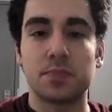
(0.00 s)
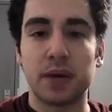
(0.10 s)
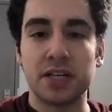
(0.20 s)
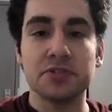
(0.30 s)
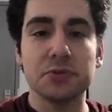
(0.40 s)

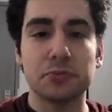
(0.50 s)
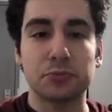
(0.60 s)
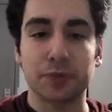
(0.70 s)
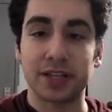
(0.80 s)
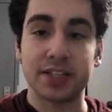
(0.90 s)
Basil's a
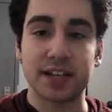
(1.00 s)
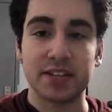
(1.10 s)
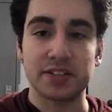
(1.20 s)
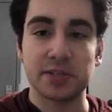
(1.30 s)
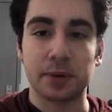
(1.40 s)
really
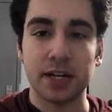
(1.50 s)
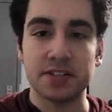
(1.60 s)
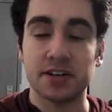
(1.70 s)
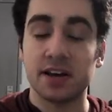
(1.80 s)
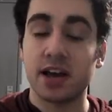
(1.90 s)
tasty
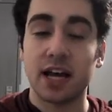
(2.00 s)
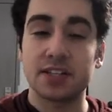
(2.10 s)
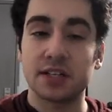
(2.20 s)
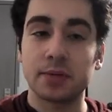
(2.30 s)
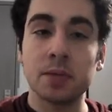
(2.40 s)
spice, and
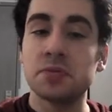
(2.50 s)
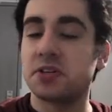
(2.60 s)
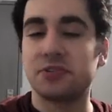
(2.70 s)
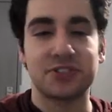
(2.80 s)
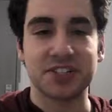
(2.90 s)
sometimes
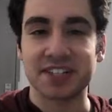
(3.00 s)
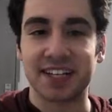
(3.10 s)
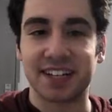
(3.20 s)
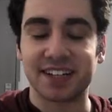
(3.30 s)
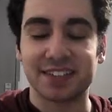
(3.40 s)
you can just eat it.